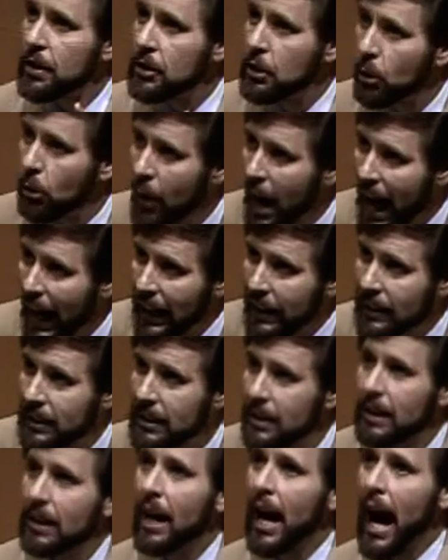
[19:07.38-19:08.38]
direct,
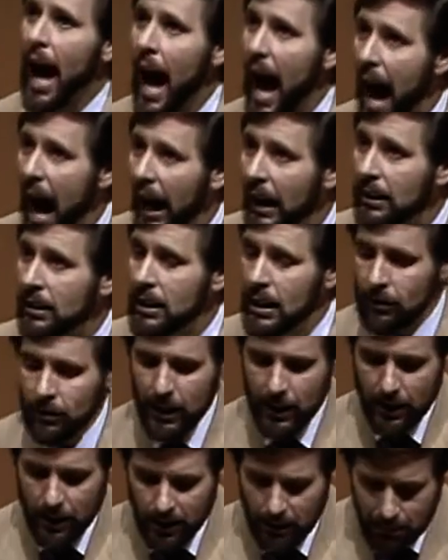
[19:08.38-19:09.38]
active,
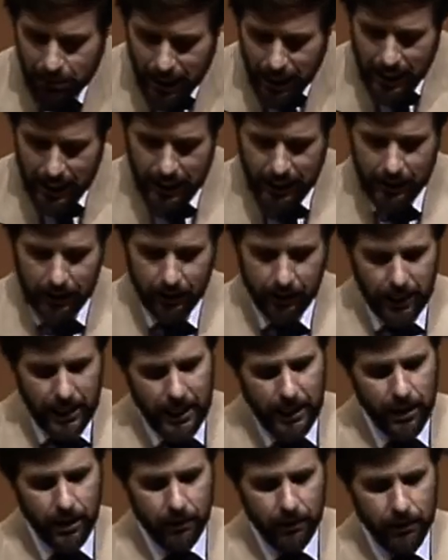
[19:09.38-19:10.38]
immediate
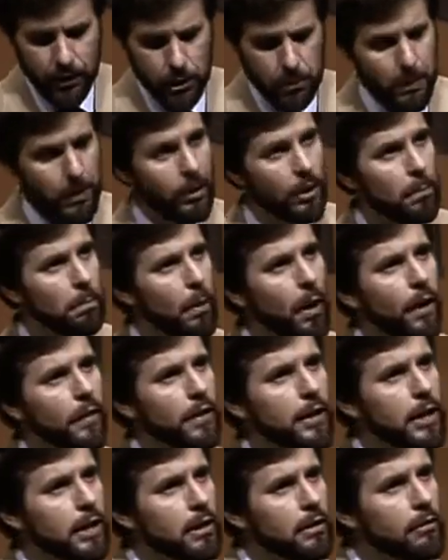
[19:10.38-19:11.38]
leading of the Spirit upon
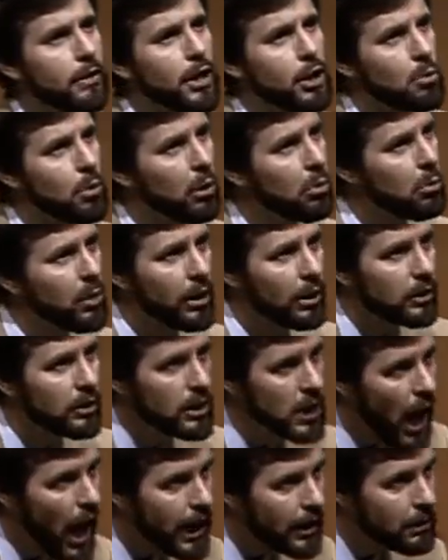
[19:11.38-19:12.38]
the individual will
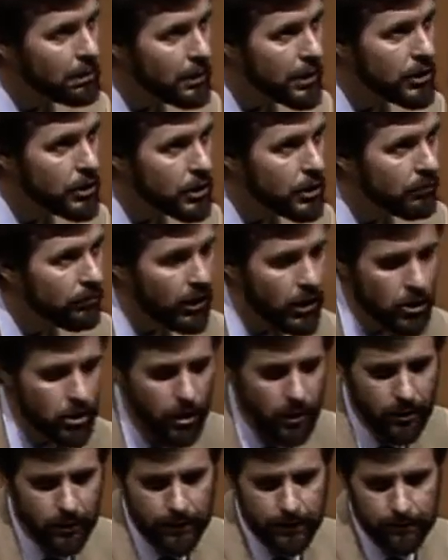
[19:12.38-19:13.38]
not be
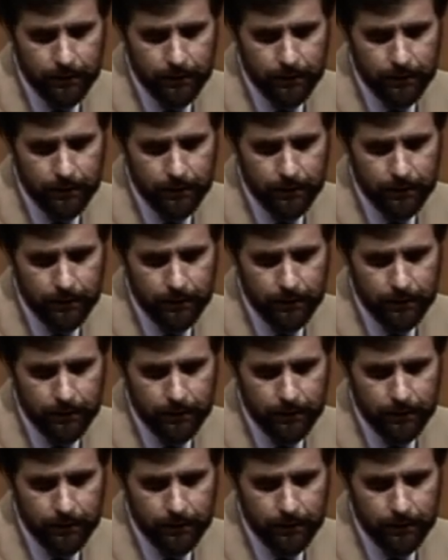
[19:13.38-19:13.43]
sufficient.